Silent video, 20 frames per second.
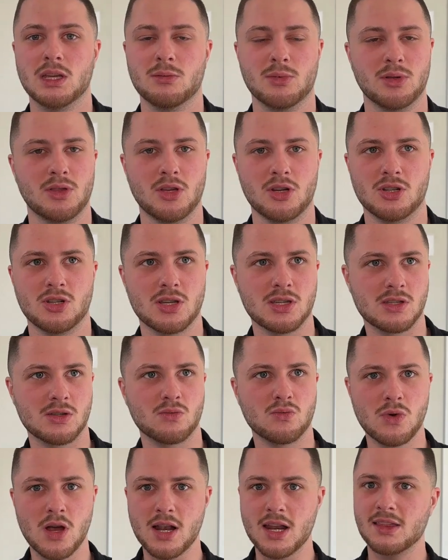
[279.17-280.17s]
but they're just
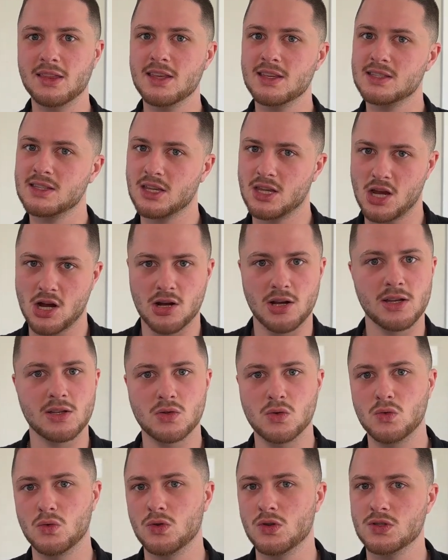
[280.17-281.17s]
running these security
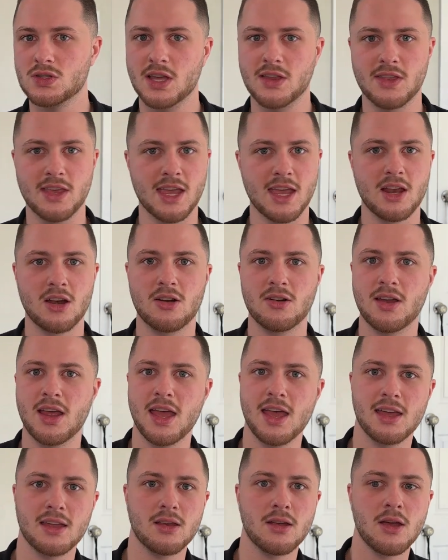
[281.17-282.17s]
tools on the
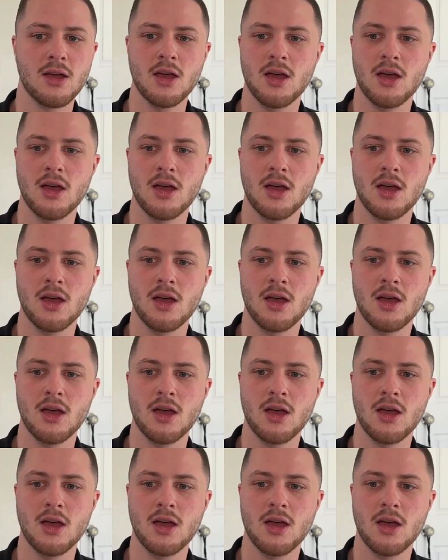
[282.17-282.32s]
internet